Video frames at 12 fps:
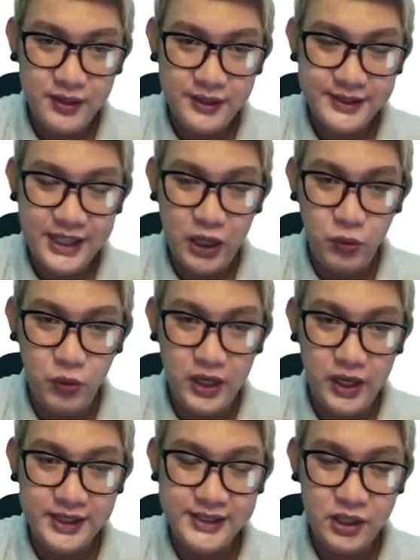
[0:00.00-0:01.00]
cell wall
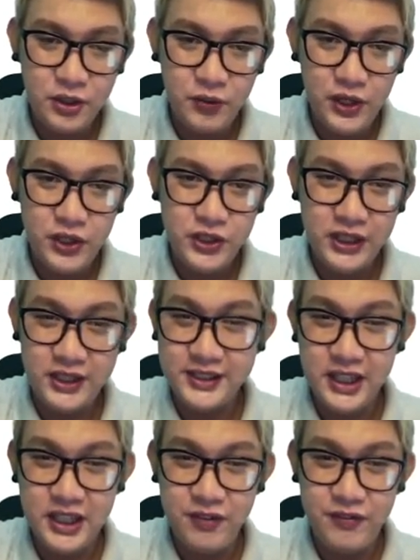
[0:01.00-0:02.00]
is rigid, it's
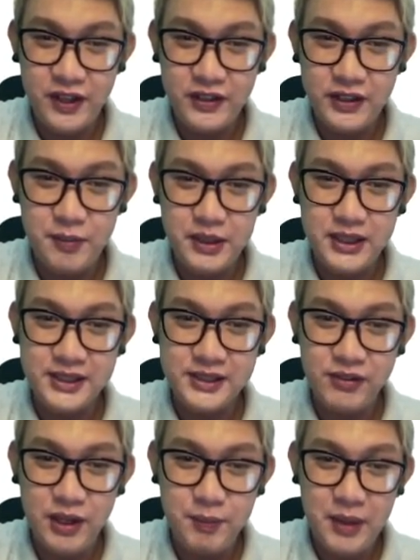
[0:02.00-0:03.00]
not affected, but
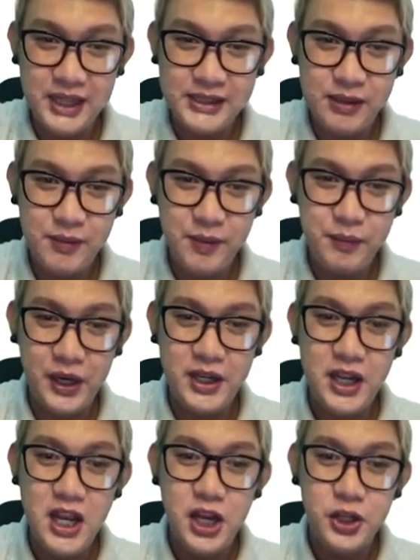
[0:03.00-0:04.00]
the plasma
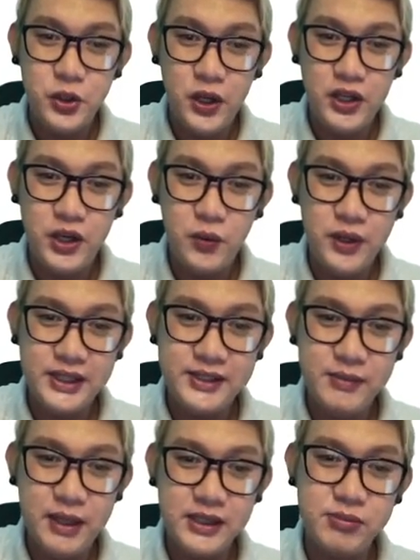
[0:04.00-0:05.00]
membrane together with the
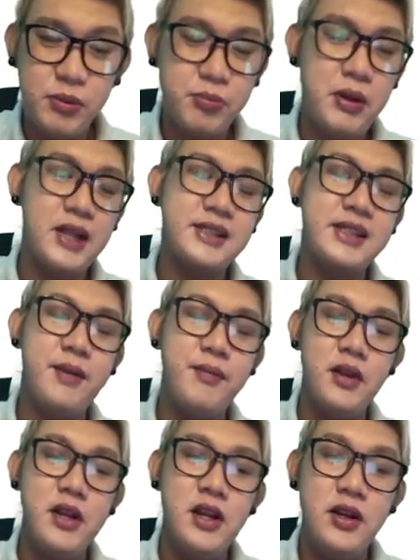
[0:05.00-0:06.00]

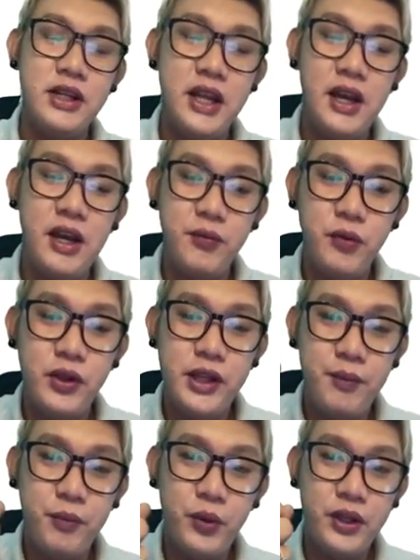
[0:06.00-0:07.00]
plasmoplasm, with
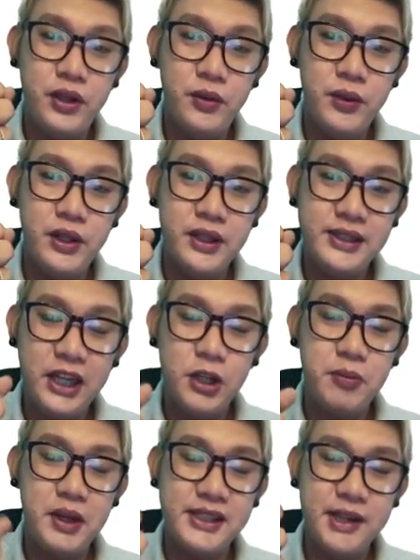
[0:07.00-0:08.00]
the
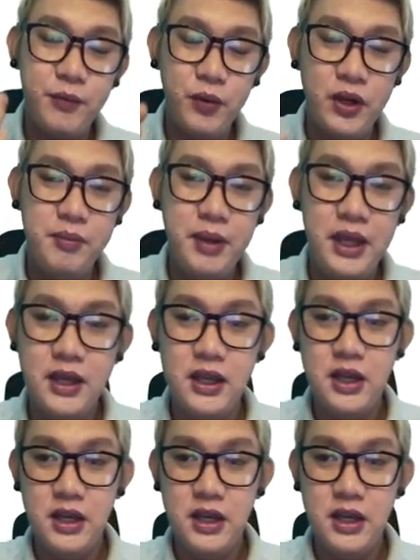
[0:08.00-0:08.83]
cytoplasm will be